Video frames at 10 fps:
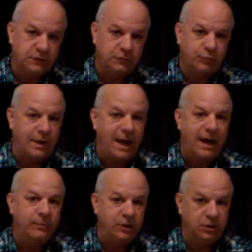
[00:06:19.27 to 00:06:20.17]
This is what
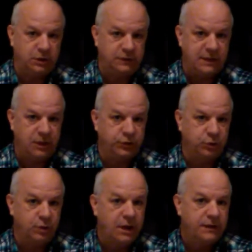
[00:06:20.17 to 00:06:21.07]
I'm here to tell
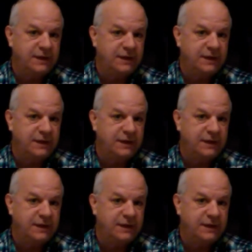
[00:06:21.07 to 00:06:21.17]
you.